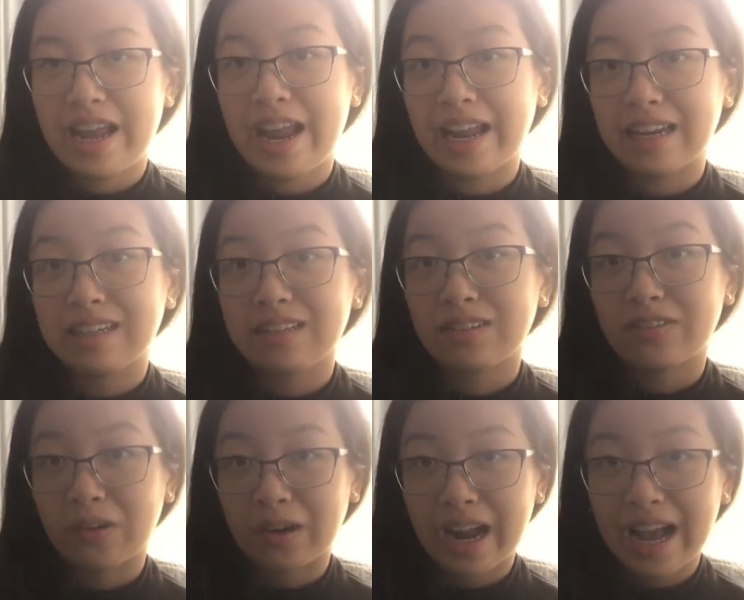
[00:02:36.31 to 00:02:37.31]
And
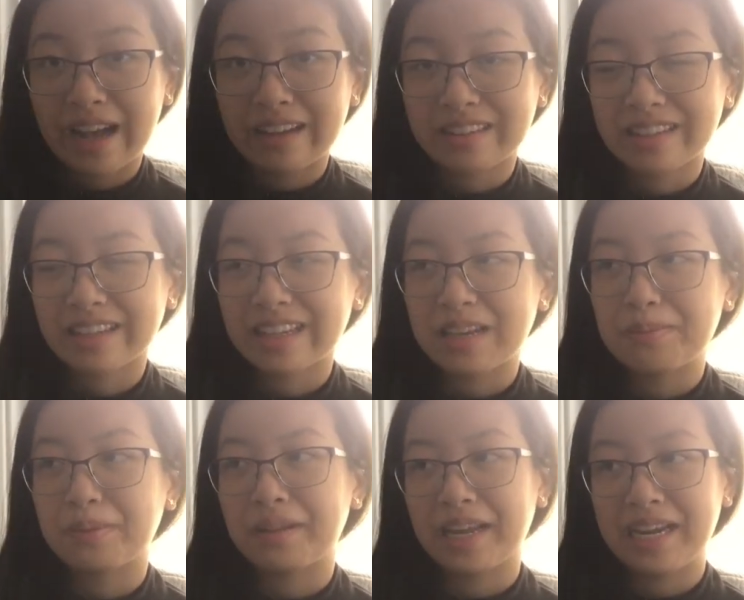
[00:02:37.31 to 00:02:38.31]
for Al, he
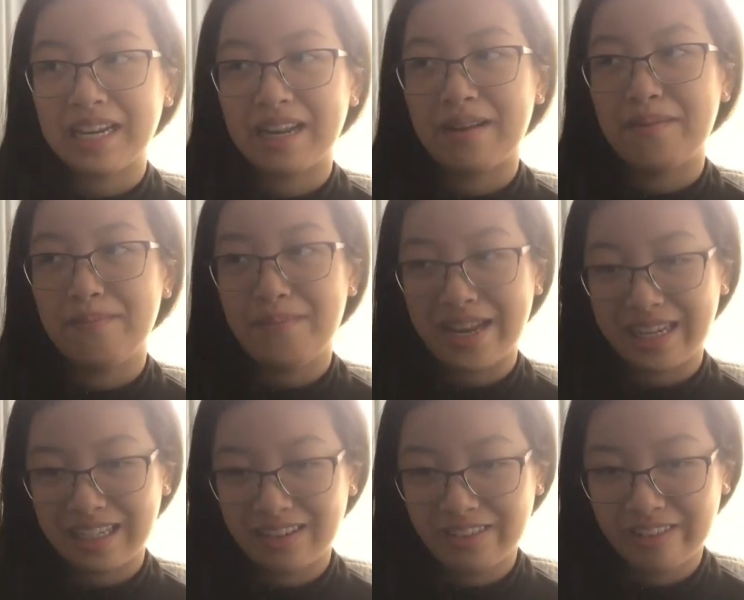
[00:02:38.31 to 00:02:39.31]
played
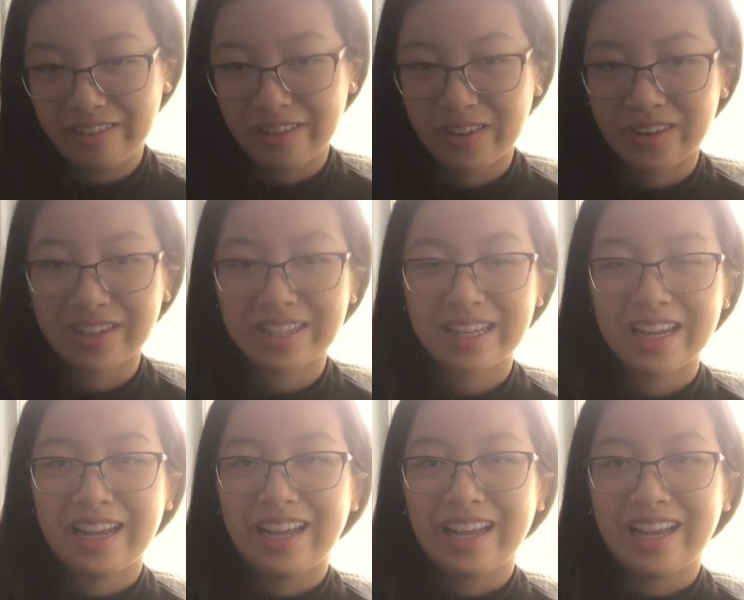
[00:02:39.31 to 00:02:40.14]
many different roles.